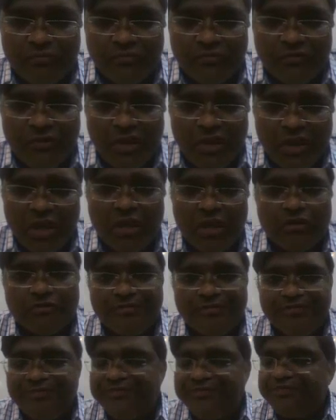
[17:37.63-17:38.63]
dark
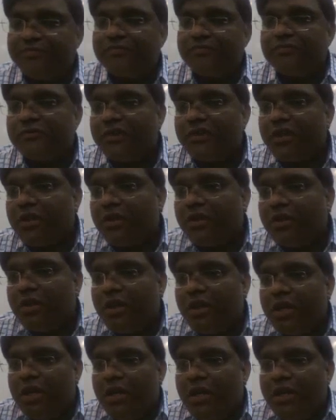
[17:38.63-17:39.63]
ring.
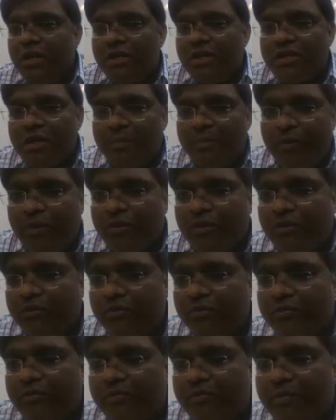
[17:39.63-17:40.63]
Remember this?
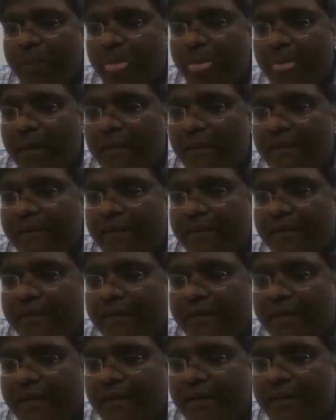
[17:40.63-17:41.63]

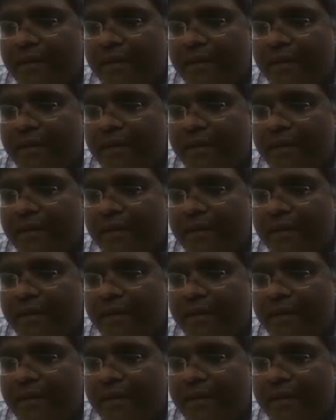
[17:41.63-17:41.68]
Now